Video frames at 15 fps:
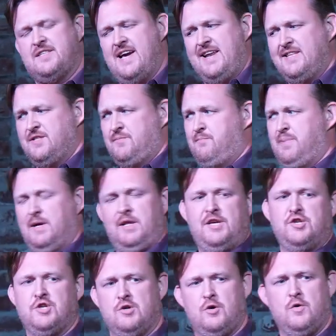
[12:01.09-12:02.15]
that it's
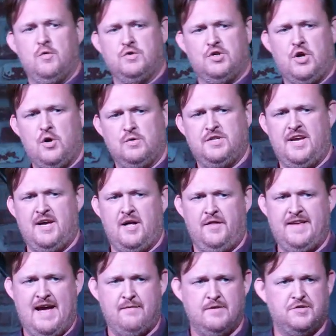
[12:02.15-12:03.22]
Billy Joe's hotel
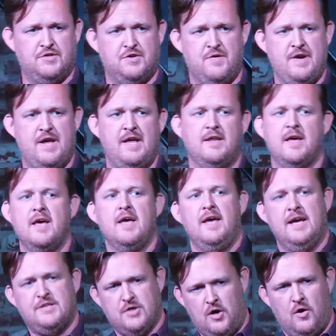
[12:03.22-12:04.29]
down the street.
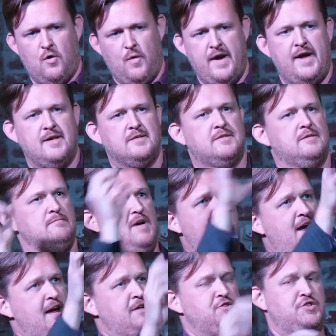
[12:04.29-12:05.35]
It's always
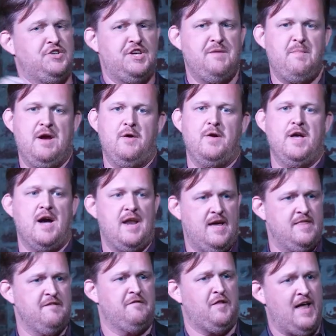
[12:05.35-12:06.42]
IHG, Marriott,
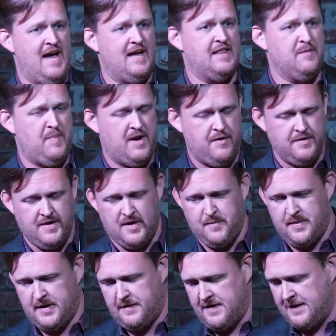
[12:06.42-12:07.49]
and the flag and the parent
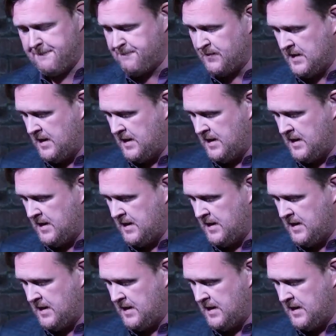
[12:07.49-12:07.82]
company, right?